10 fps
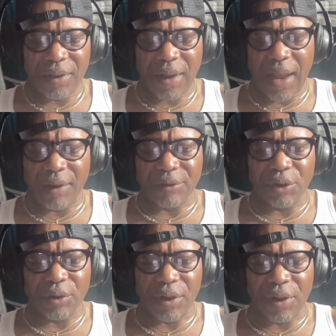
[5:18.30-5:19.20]
The
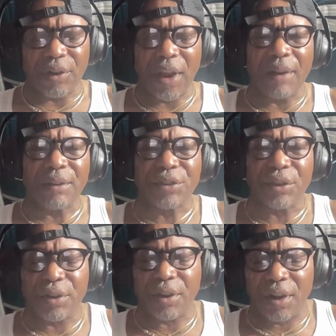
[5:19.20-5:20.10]

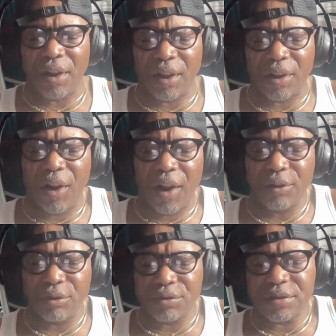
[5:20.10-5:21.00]
Arizona
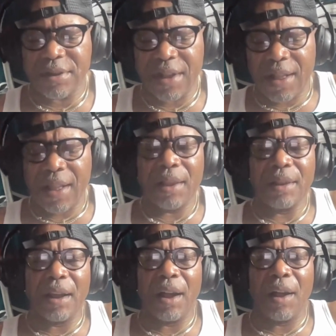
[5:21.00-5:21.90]
Cardinals
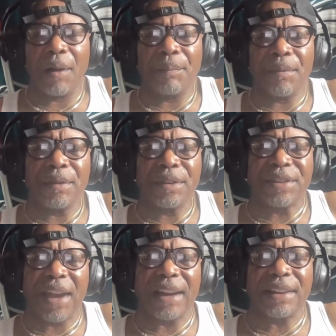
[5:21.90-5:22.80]
uh,
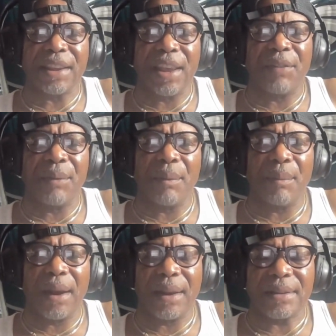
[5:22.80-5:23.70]
decided to give him the
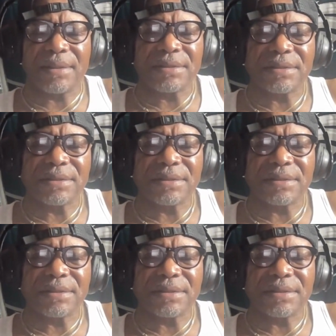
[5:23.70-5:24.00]
money,